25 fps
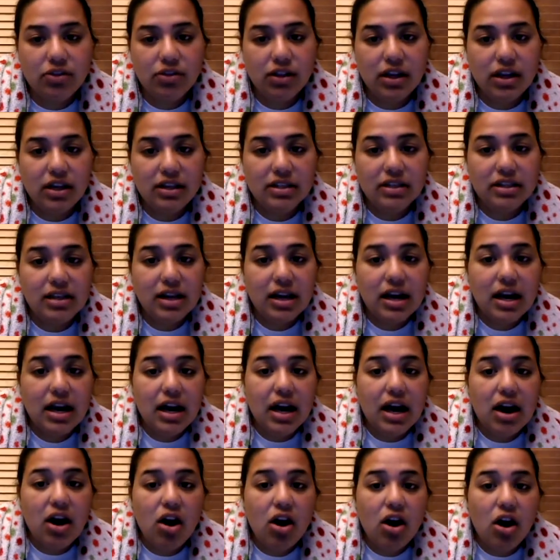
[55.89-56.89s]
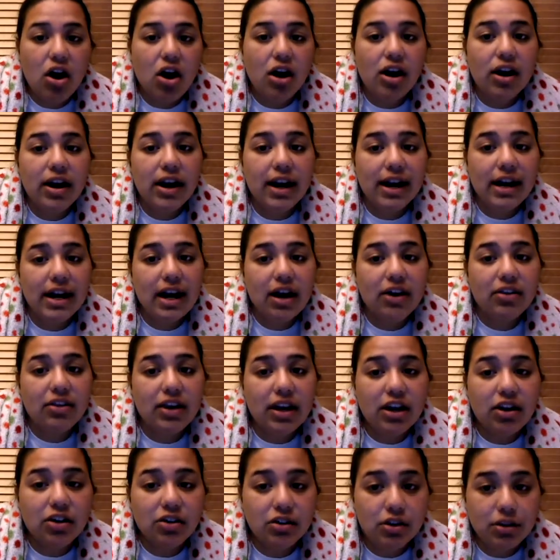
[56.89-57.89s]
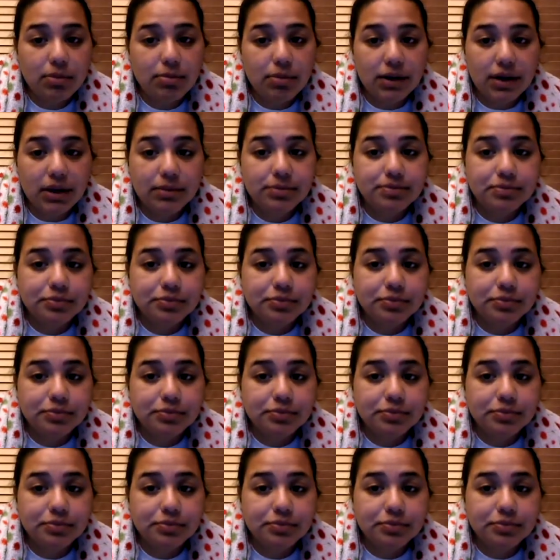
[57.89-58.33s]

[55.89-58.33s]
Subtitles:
things are and how they could be.